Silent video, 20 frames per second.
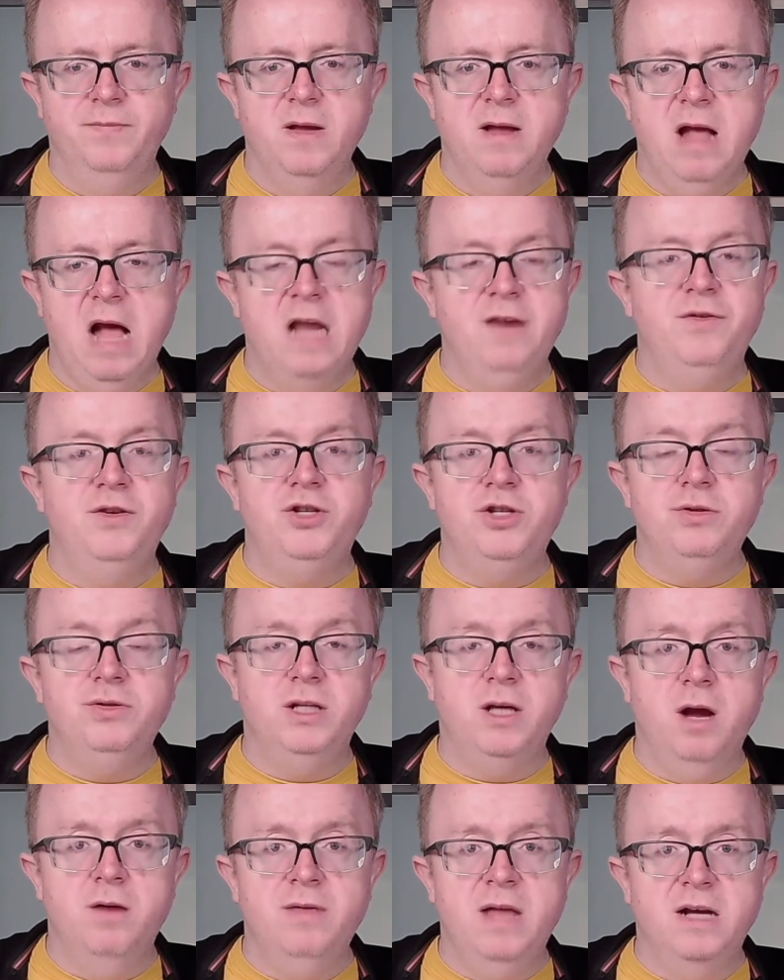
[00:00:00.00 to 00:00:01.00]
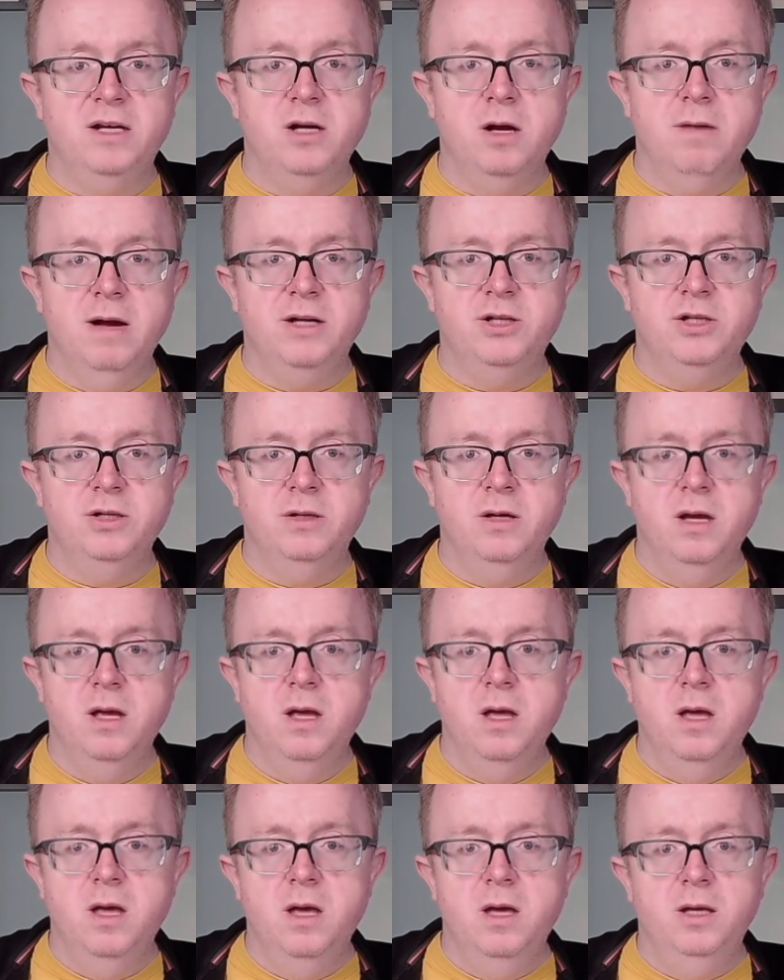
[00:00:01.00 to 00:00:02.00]
And if you choose to go in that direction,
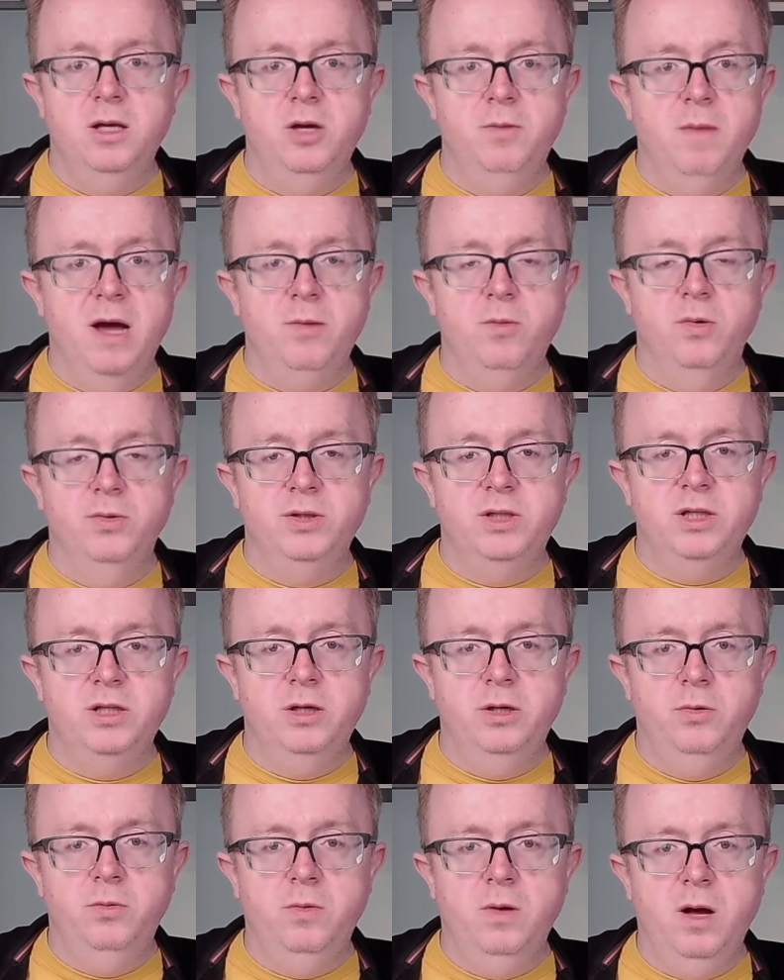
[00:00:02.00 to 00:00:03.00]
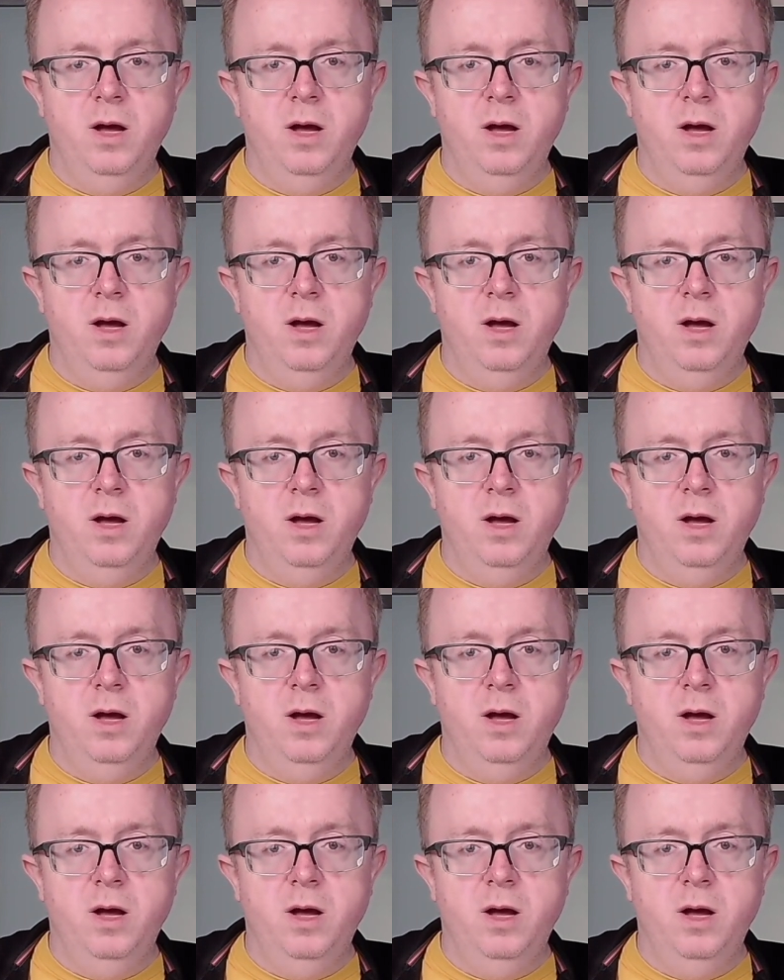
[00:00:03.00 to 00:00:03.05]
you may want to